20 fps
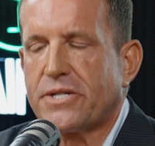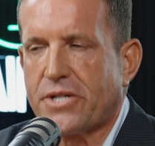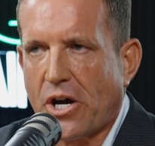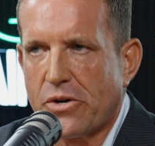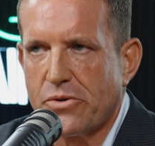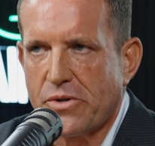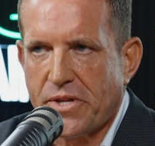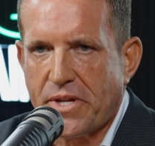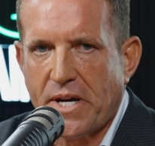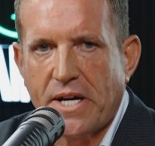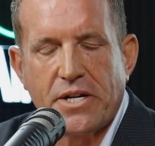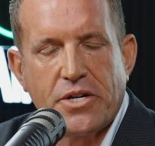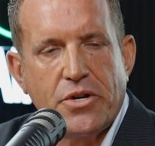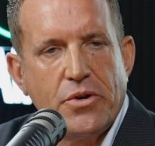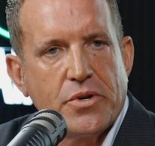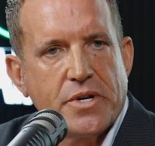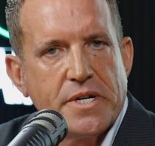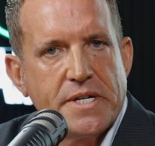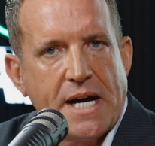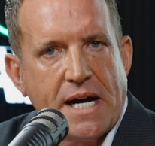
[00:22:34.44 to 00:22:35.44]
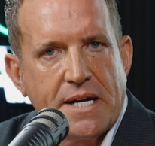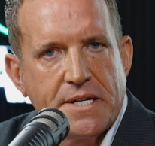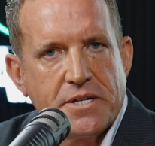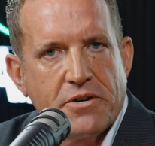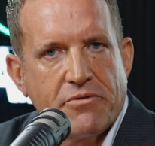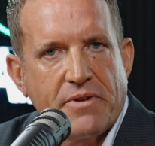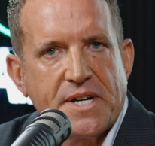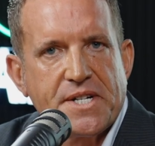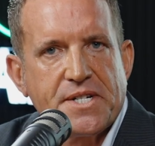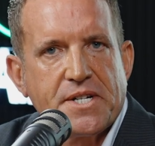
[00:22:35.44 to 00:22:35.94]
don't think you can
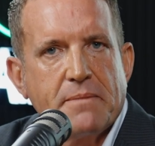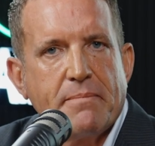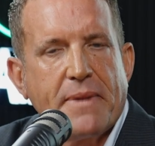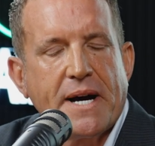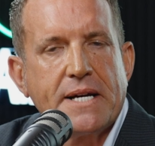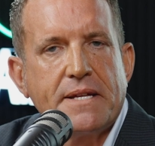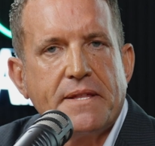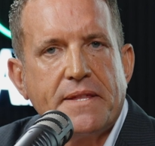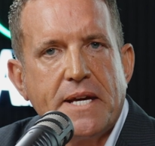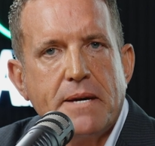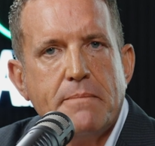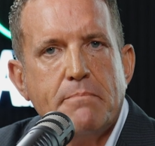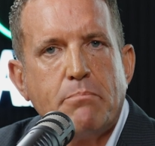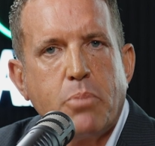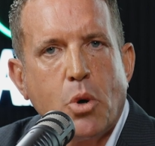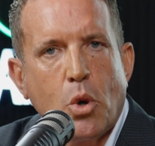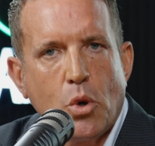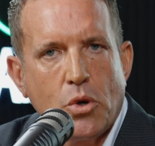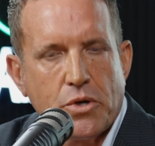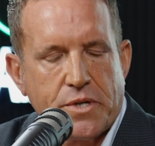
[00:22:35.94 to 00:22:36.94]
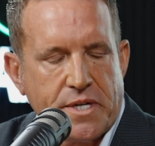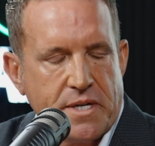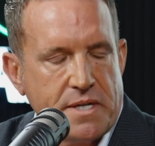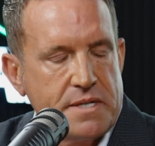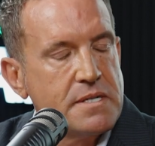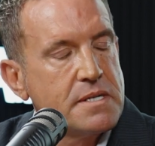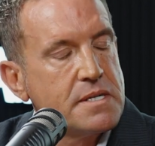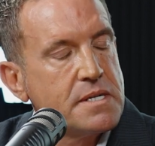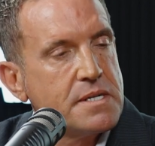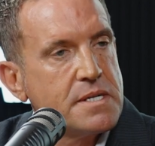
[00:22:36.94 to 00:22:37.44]
underestimate the
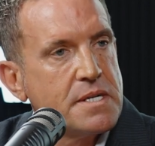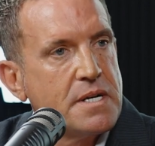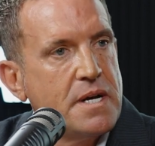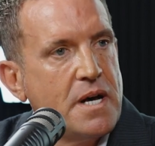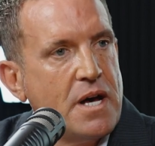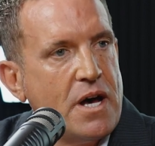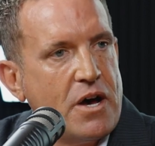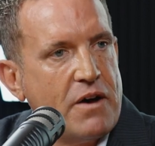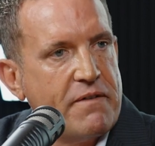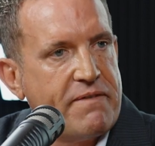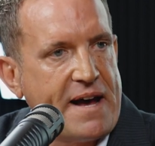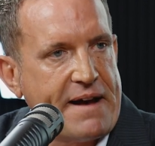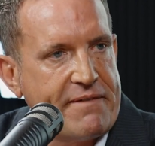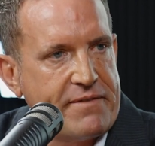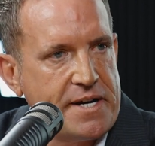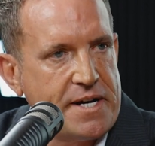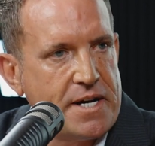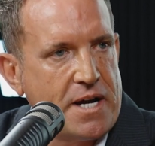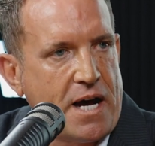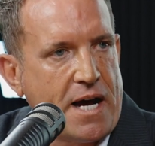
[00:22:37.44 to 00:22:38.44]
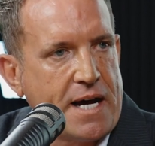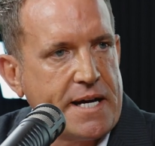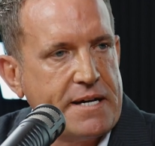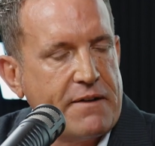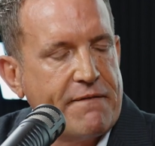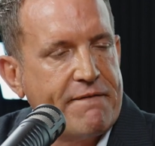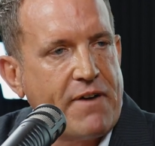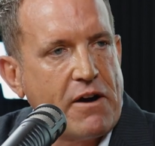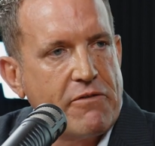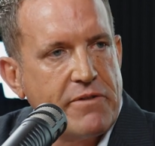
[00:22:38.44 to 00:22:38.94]
importance of having
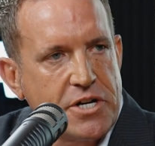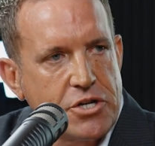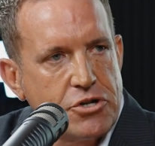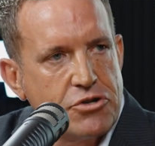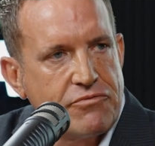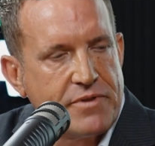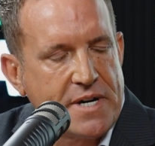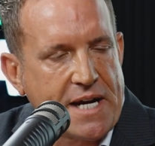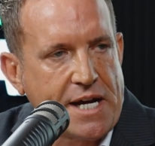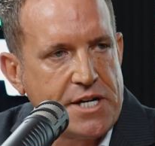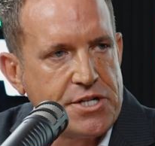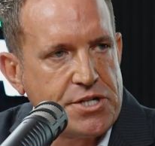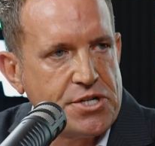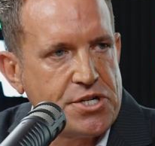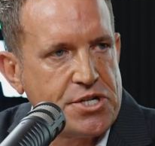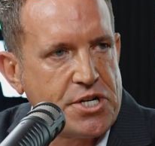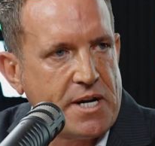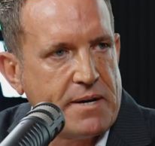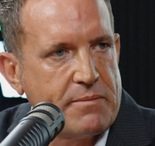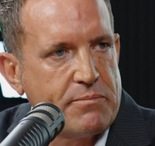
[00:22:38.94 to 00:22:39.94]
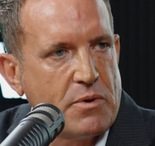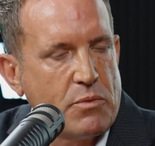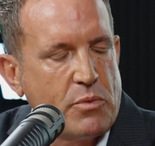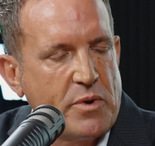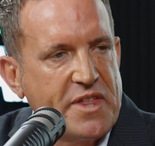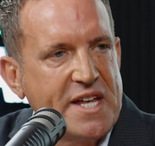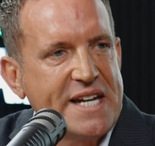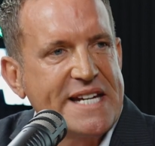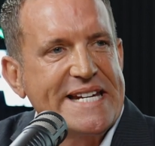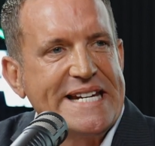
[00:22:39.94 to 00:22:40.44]
a very good relationship
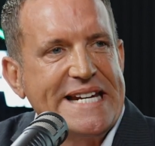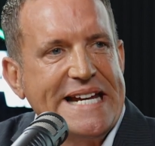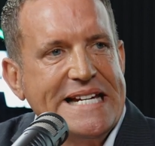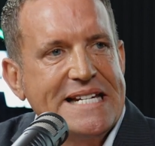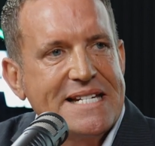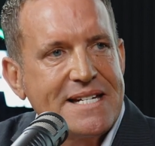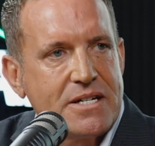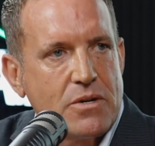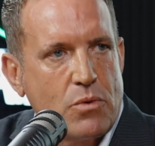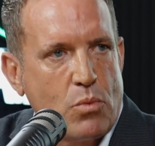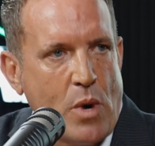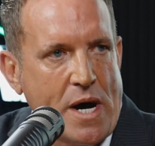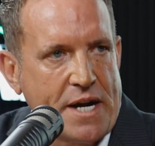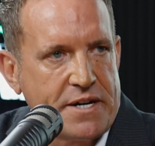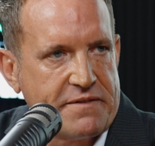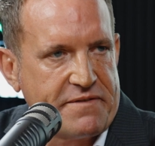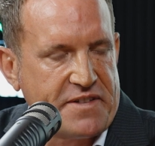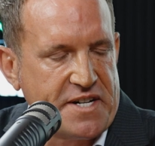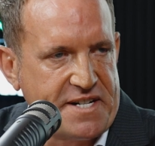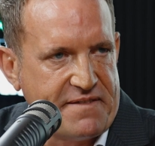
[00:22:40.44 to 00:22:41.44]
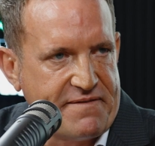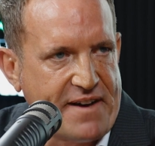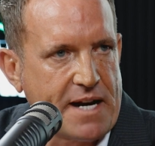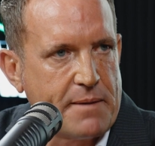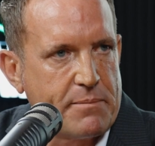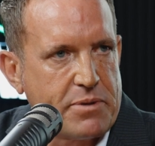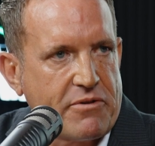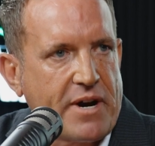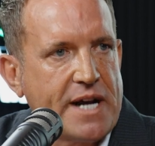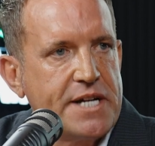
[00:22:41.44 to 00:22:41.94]
with at least one of the
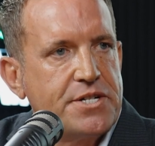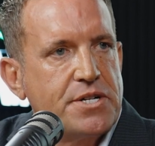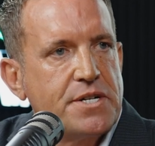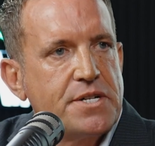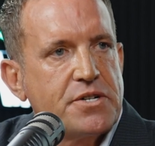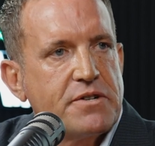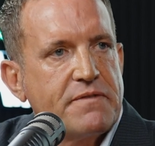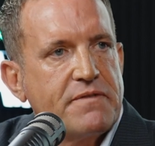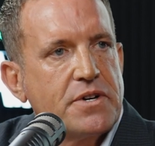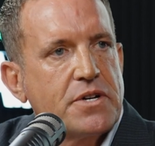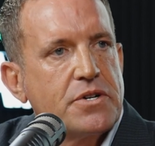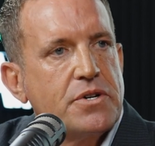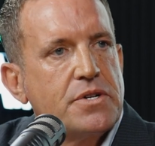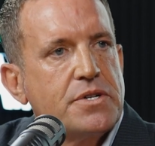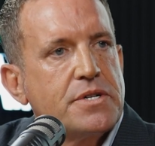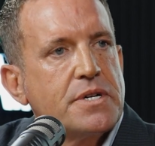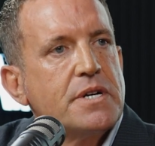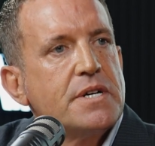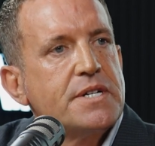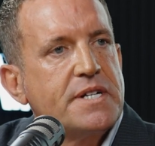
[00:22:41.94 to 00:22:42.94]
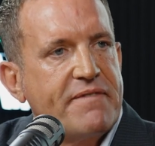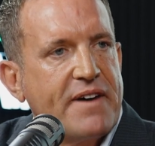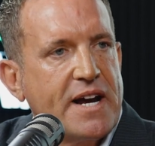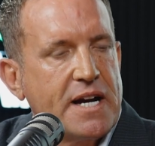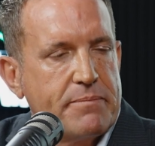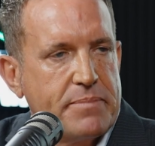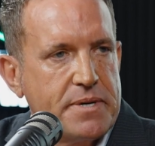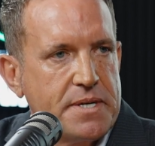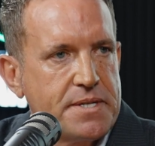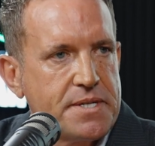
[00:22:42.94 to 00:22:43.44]
developer agents of the good
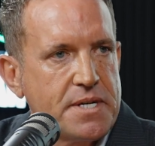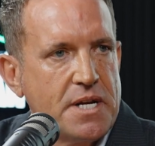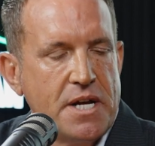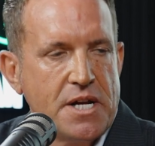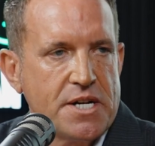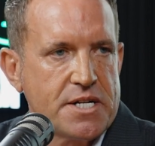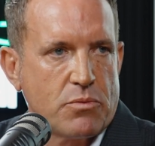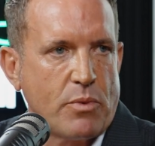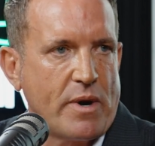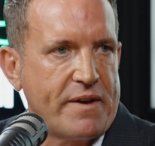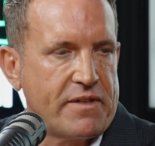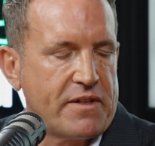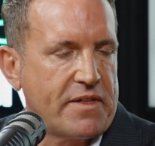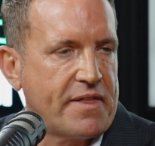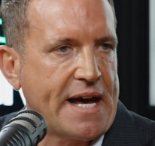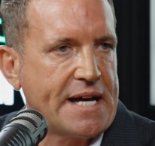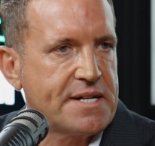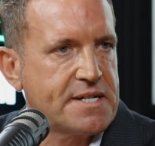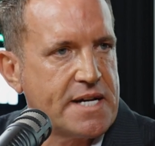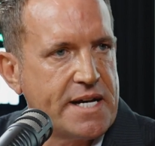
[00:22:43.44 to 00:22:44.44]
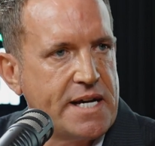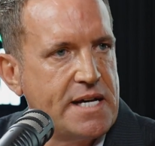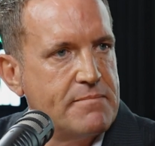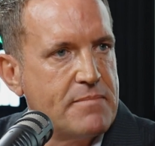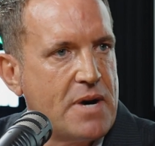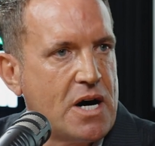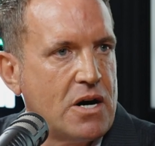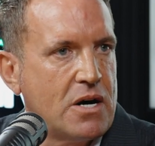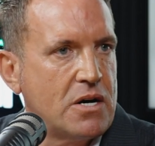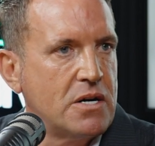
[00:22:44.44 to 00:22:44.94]
developers. So whether that's
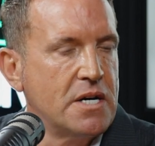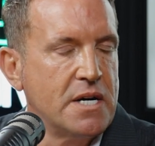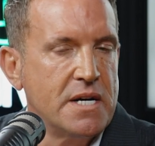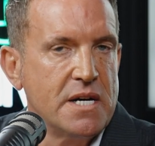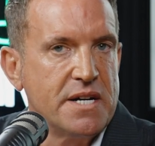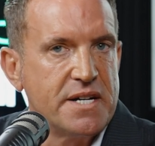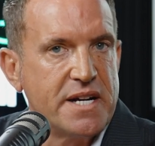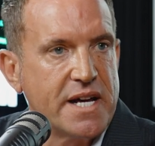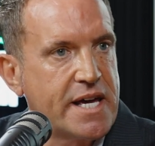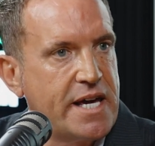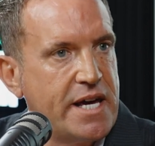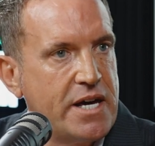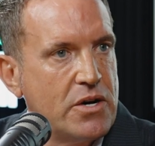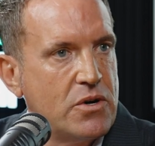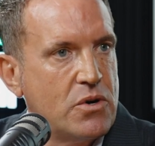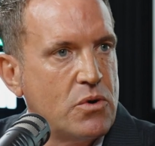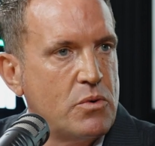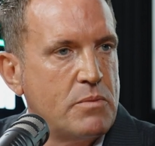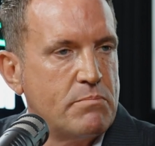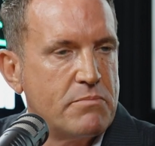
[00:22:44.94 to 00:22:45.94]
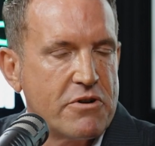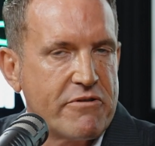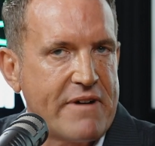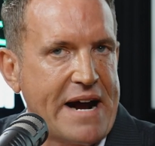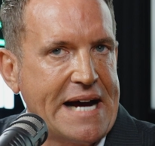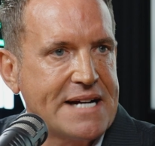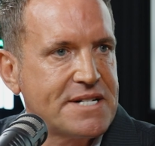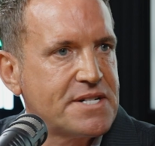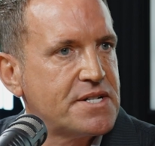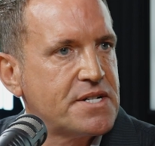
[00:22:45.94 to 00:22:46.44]
EMA, Nikhil,
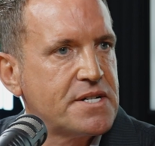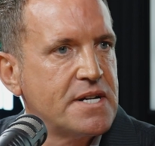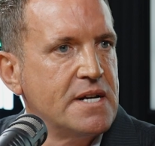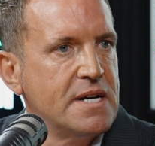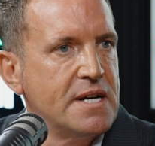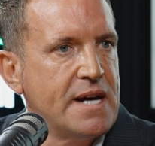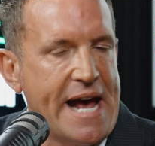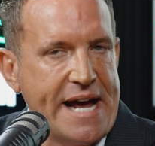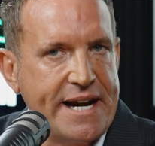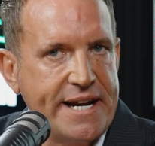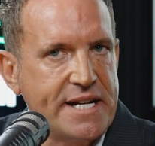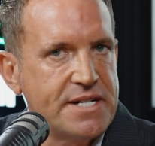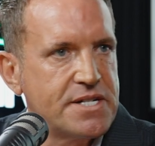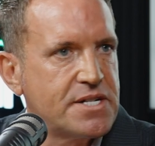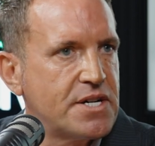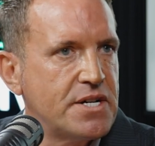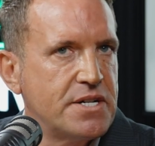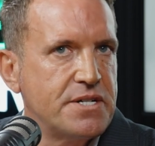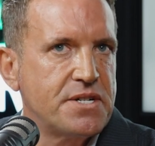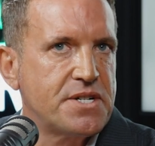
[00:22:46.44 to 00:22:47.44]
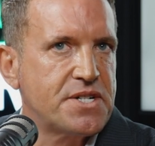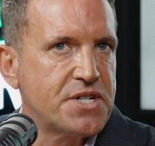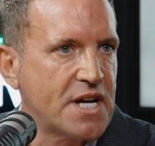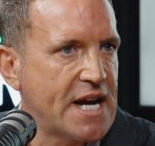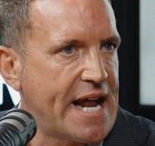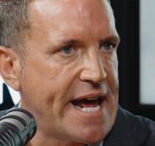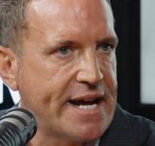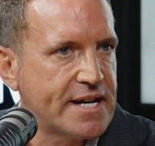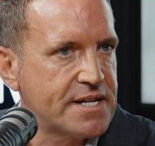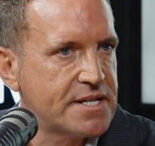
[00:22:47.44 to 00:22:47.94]
Maras, Ellington,
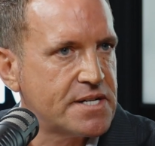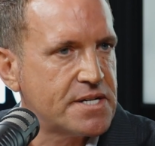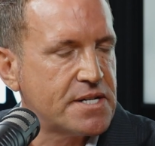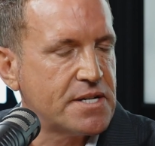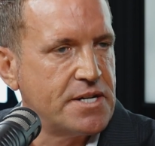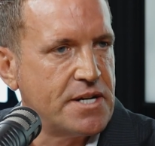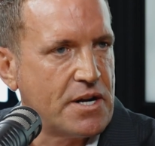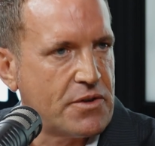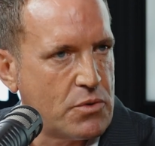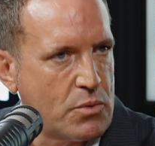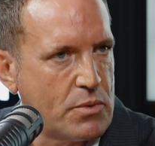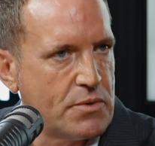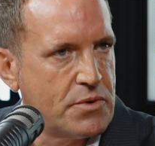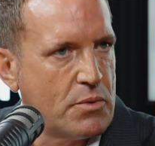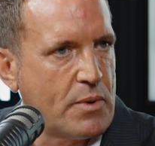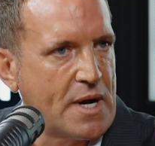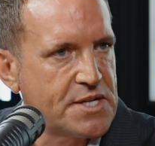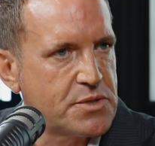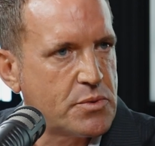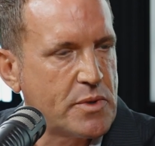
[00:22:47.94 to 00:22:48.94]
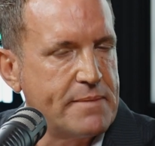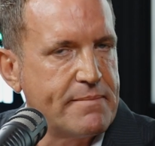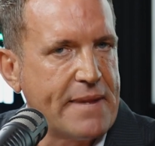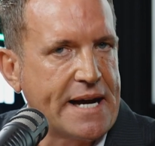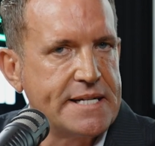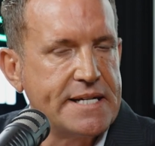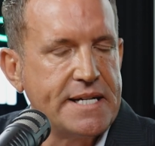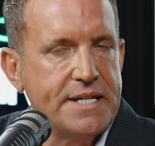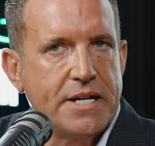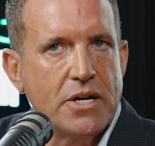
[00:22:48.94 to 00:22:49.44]
Select, the ones we
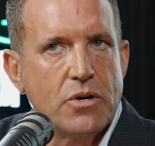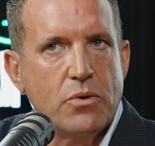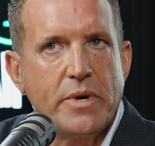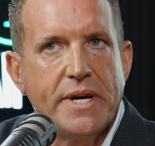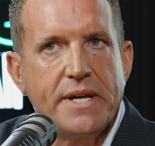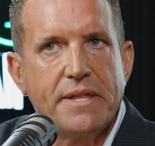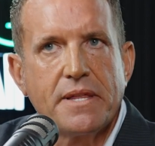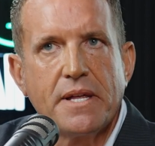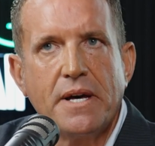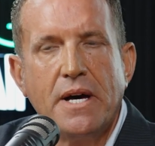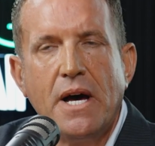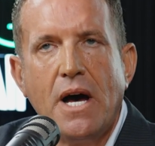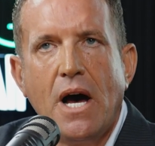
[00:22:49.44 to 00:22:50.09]
mainly deal with.